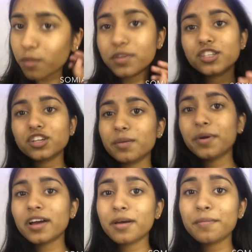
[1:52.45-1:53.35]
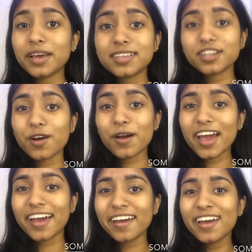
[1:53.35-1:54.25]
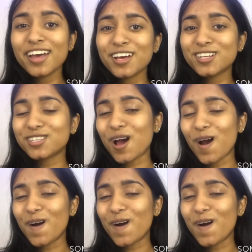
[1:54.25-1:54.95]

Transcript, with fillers: This trip makes it okay, so